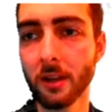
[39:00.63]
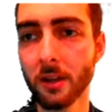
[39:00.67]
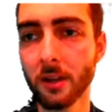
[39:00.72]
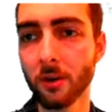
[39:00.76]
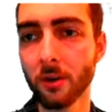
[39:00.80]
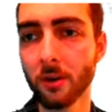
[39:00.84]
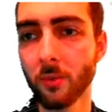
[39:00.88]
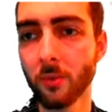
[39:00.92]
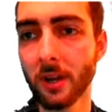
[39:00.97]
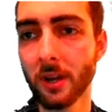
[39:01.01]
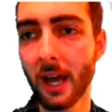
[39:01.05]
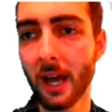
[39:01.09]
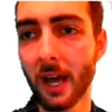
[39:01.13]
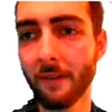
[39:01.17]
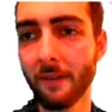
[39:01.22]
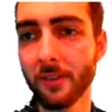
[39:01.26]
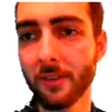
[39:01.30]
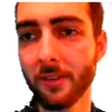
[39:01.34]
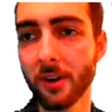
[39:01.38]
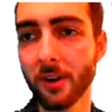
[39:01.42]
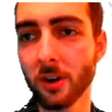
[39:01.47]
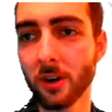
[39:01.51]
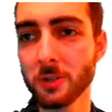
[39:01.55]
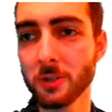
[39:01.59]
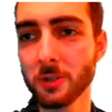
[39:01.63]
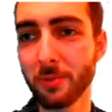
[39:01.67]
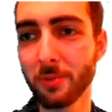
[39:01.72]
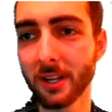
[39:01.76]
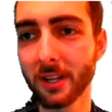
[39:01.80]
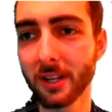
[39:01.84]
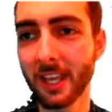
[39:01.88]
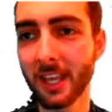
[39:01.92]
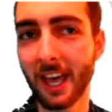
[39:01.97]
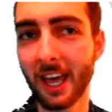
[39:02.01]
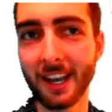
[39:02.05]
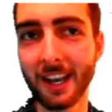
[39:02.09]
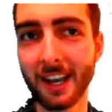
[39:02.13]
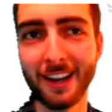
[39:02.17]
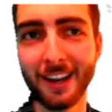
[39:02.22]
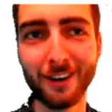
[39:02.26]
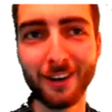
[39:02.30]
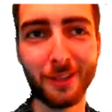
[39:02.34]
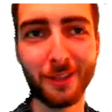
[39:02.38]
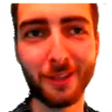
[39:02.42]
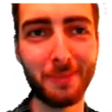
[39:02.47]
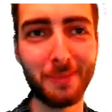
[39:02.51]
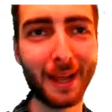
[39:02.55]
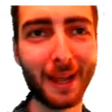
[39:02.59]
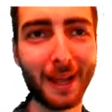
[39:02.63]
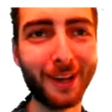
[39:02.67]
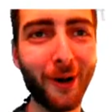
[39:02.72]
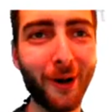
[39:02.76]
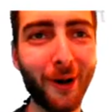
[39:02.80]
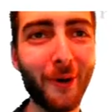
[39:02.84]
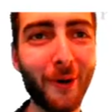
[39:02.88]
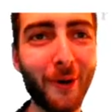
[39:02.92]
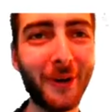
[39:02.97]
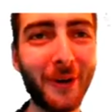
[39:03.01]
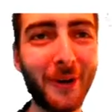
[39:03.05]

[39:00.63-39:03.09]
We have the notes, but can't hear the pingo.